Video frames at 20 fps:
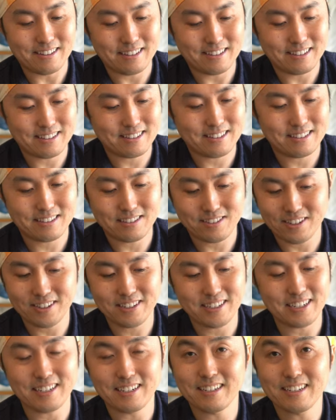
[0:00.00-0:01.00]
this
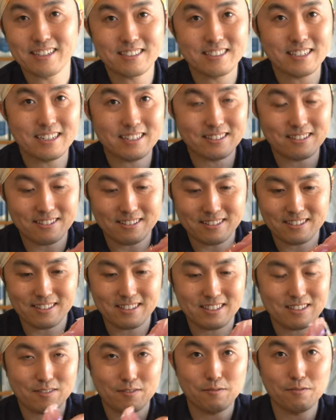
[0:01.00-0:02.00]
turkey tender is
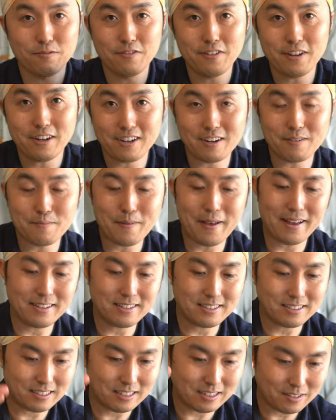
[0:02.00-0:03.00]
just very
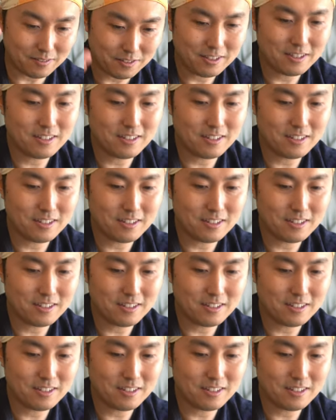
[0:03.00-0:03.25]
massive.